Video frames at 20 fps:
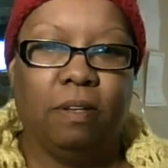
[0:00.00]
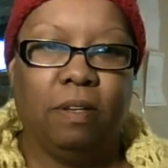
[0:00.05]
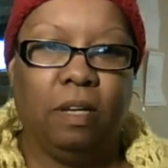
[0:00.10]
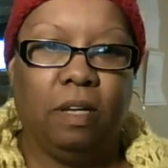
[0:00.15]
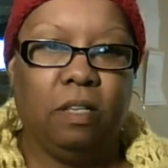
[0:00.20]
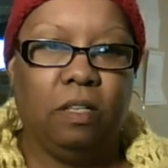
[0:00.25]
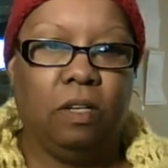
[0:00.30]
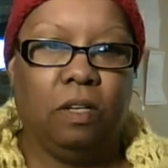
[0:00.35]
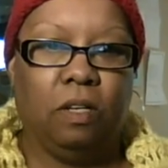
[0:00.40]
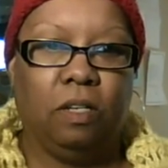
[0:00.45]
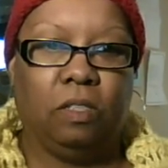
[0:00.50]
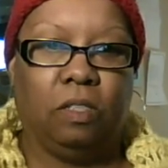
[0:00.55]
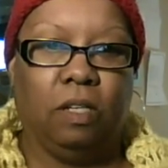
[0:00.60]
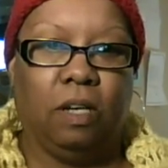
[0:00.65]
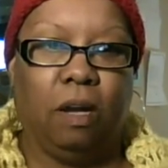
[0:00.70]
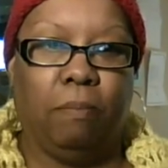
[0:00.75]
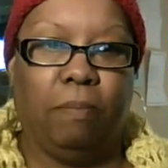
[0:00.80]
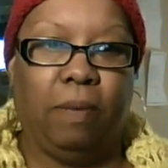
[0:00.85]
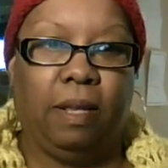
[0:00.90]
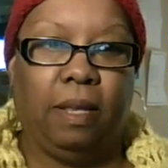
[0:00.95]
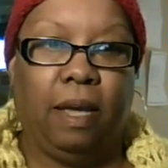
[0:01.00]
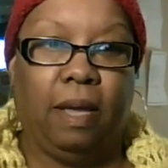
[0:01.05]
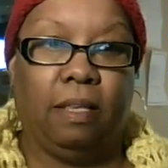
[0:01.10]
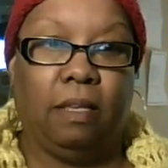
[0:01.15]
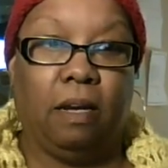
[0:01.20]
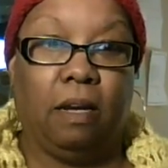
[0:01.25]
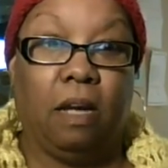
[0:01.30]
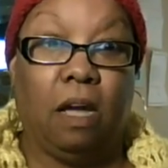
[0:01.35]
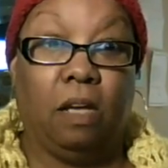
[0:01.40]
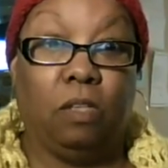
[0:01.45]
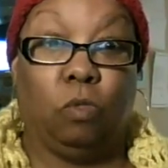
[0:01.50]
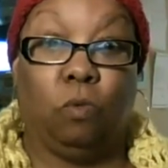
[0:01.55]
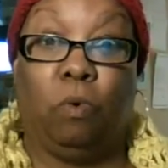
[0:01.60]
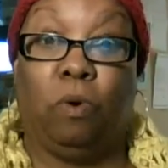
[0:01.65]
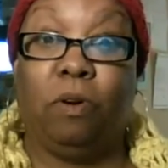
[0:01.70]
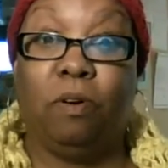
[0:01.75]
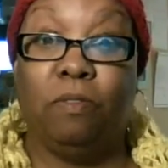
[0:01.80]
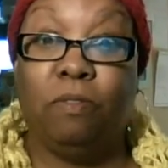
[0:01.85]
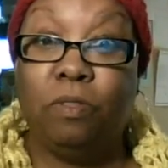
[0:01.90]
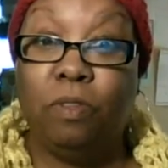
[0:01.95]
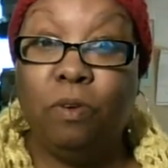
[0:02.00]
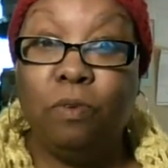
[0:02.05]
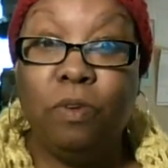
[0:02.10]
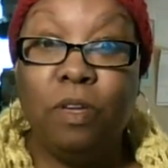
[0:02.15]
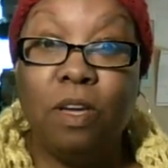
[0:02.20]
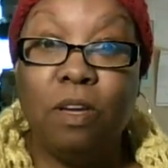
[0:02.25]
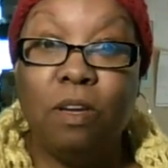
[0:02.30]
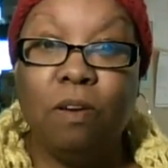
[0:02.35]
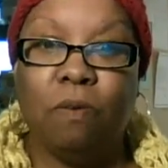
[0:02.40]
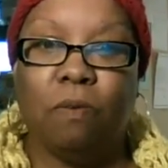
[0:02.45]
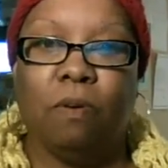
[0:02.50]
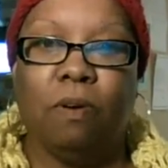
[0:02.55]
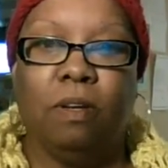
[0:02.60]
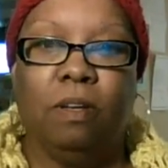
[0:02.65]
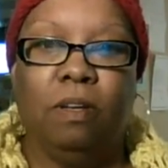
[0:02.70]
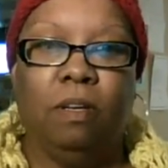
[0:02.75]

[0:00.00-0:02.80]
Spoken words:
It does, and I'm glad that God's working through you,